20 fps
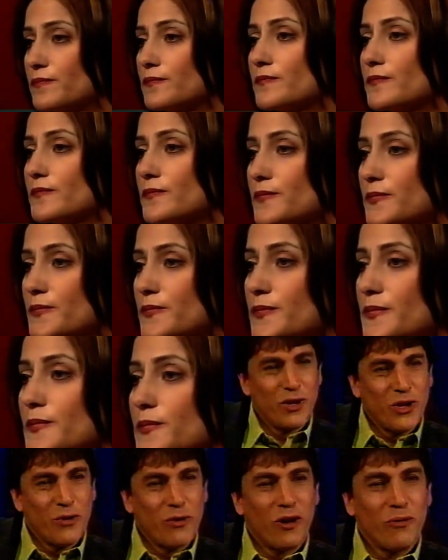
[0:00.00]
You sure
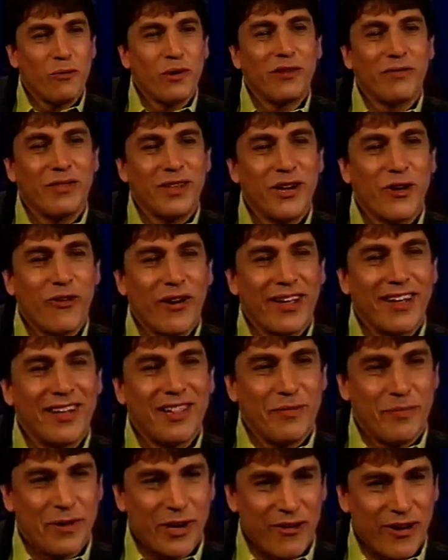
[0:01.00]
did. Well, you are one of the great
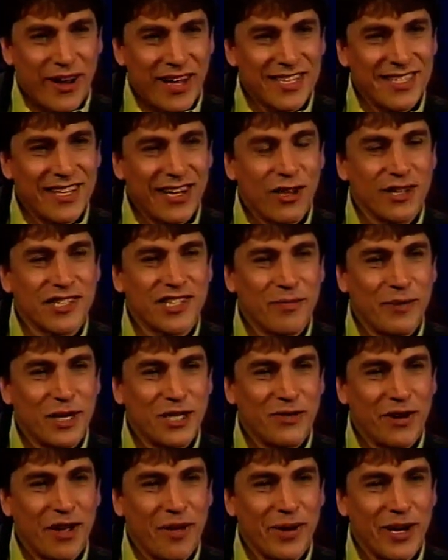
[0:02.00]
Olympic greats. Thank you so
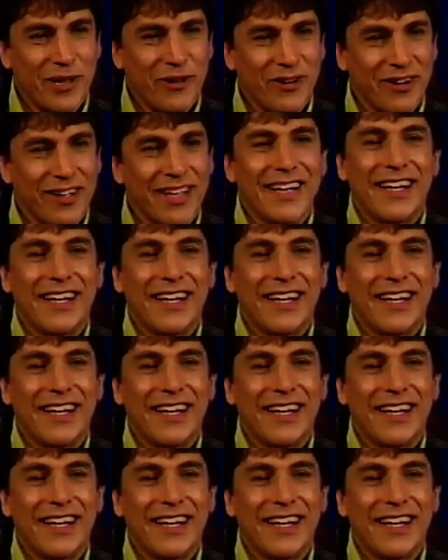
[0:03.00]
much for coming along.